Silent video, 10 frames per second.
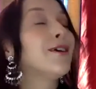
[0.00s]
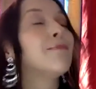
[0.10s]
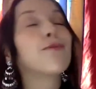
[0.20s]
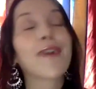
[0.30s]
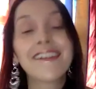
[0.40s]

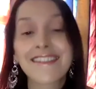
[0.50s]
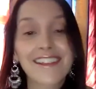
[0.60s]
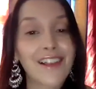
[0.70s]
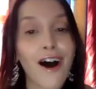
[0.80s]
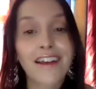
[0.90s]
embrace the
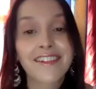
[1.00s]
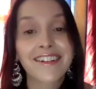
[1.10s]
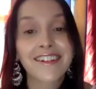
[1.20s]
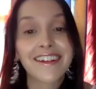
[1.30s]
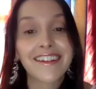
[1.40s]

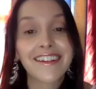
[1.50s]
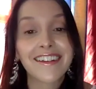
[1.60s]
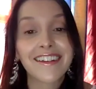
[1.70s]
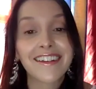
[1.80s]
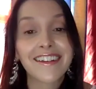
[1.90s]
lostness,
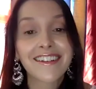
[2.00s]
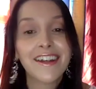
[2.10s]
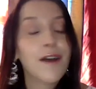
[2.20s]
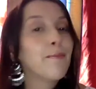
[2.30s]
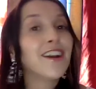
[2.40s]

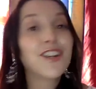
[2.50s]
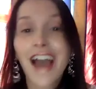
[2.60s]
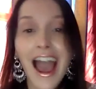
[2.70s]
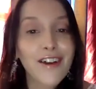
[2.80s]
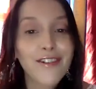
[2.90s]
punch a
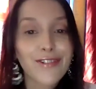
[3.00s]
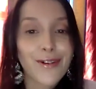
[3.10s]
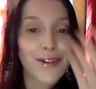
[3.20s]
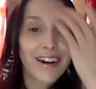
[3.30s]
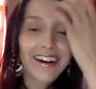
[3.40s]
higher
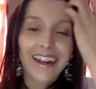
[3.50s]
floor,